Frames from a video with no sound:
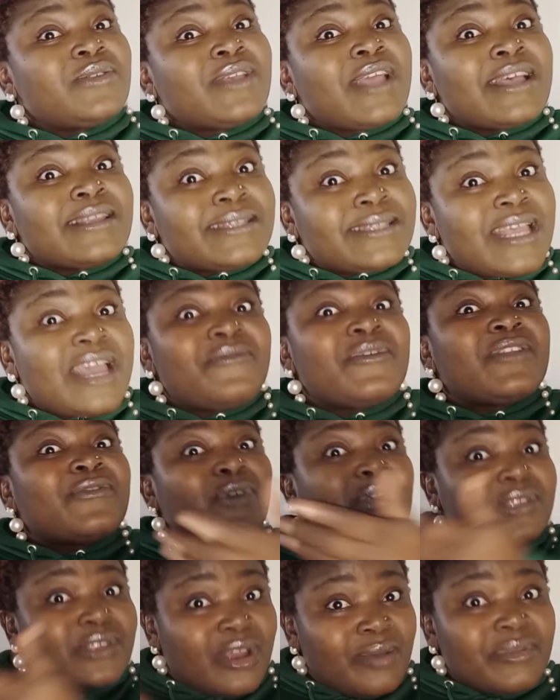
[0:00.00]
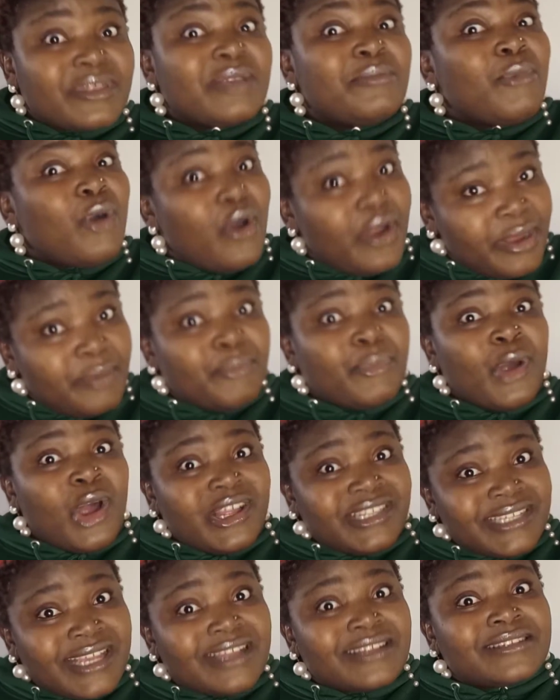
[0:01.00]
you can save it for something more
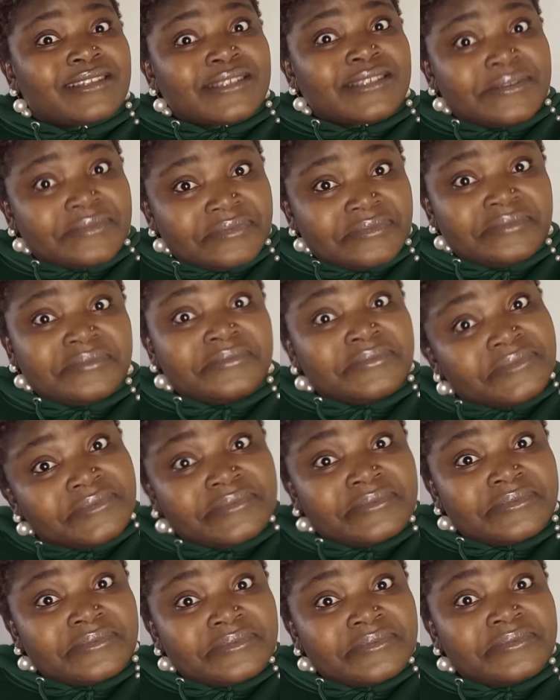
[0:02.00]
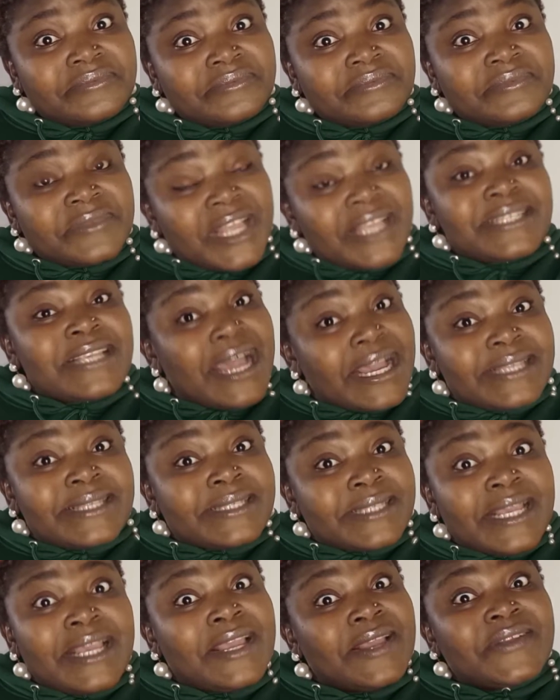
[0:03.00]
important. That's how I
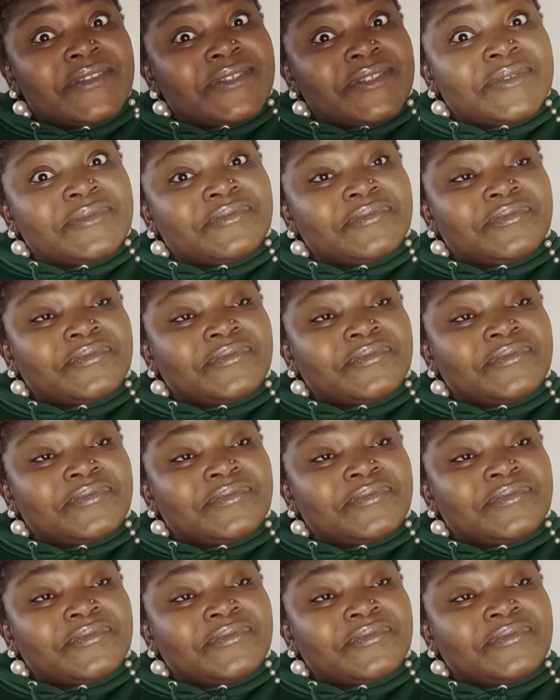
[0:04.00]
see it.